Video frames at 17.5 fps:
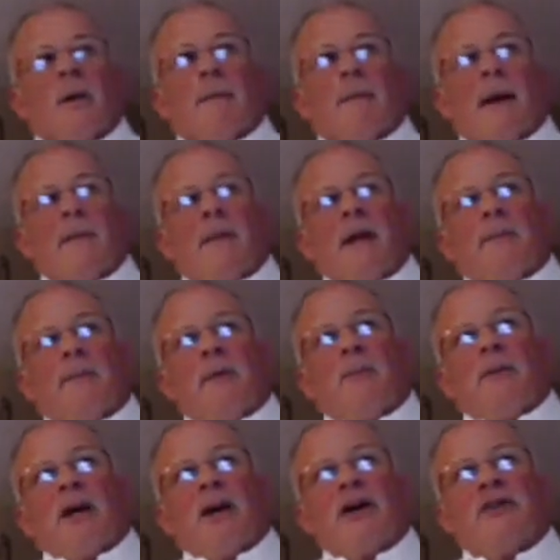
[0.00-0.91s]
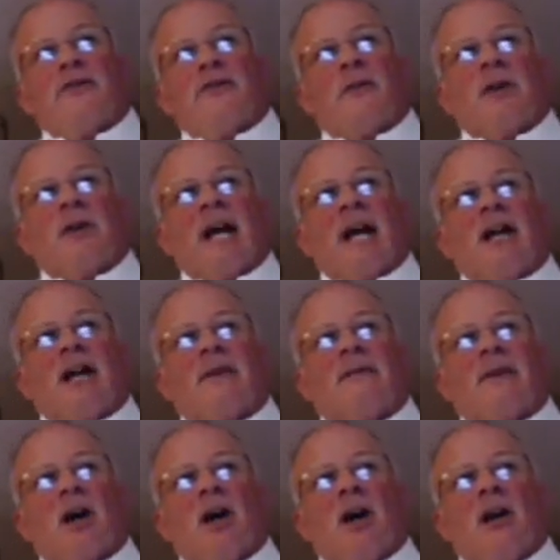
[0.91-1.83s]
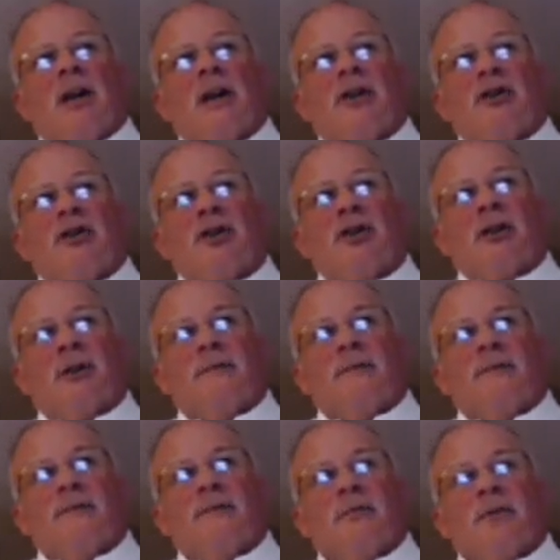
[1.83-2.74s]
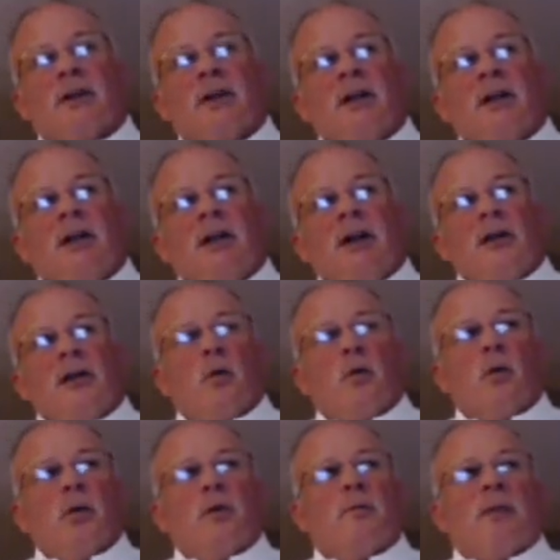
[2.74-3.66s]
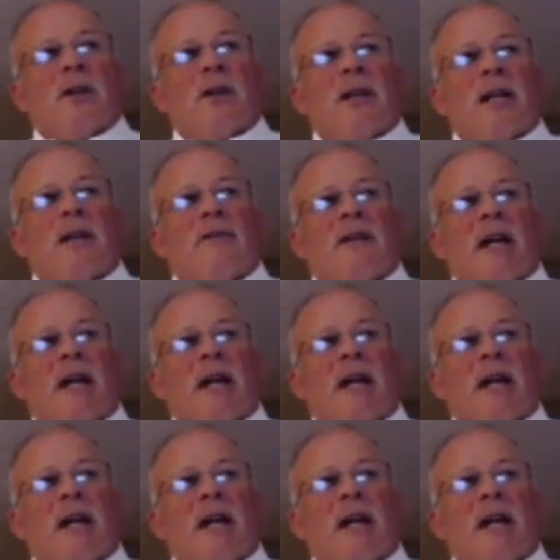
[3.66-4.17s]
My people perish for lack of knowledge. The word believe